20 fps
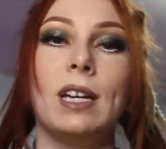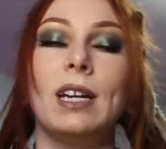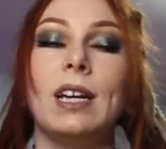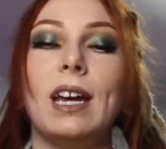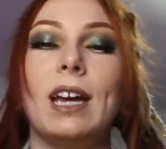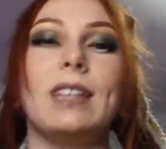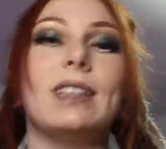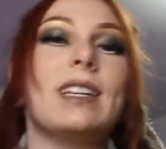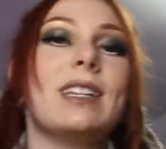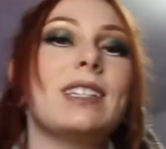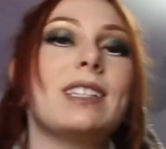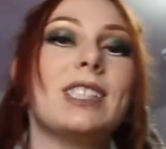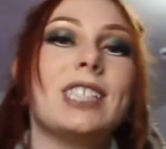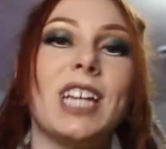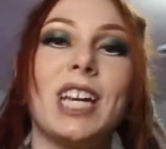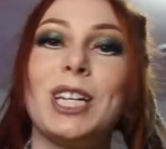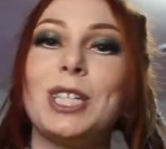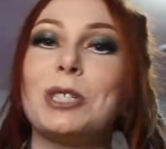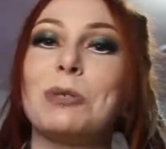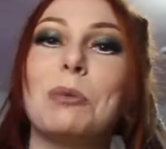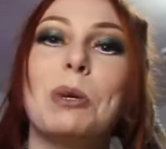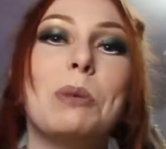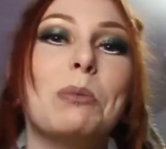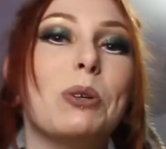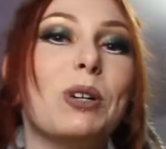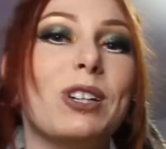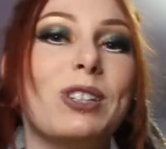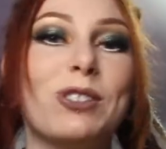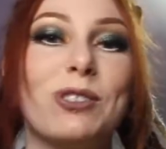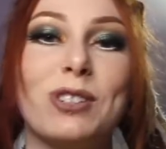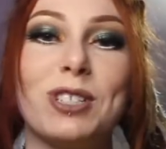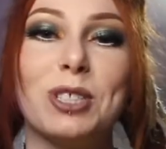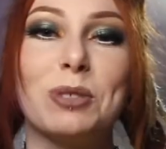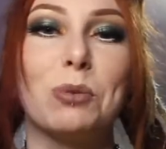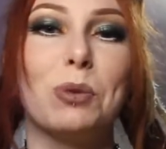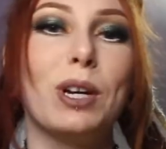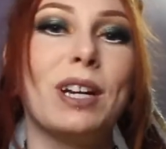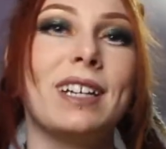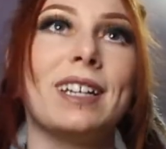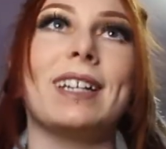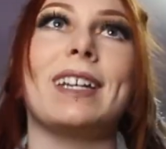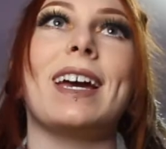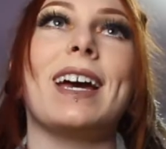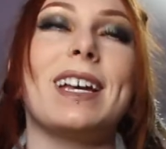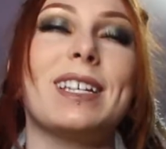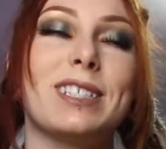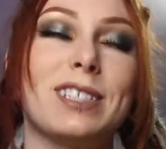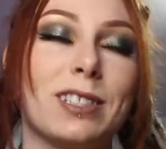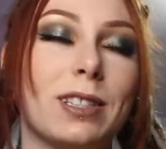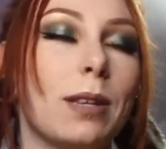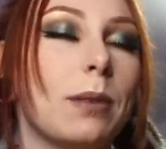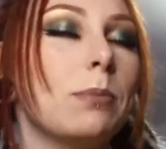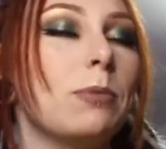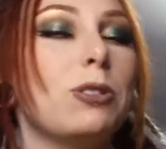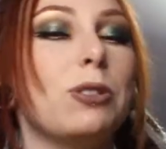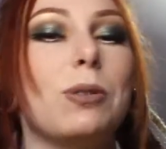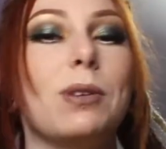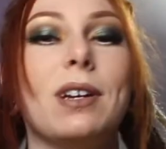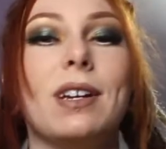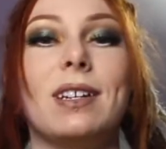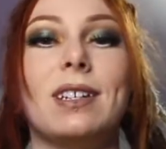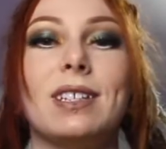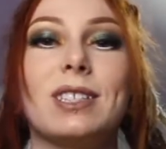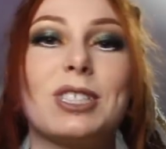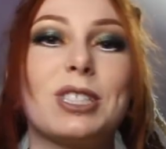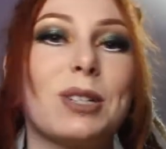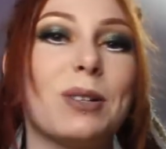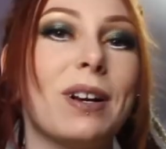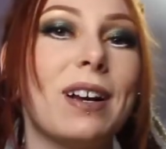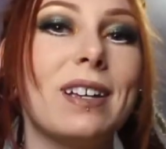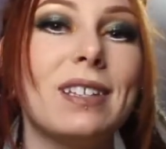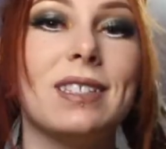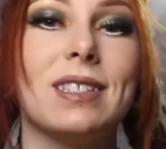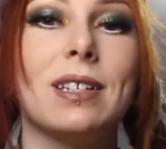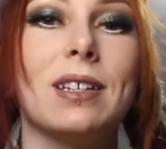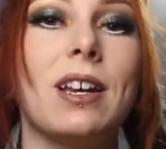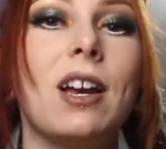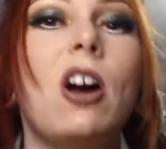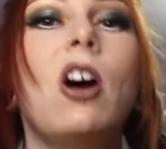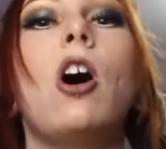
And then he takes people under his wing and has them do it, and it's crazy.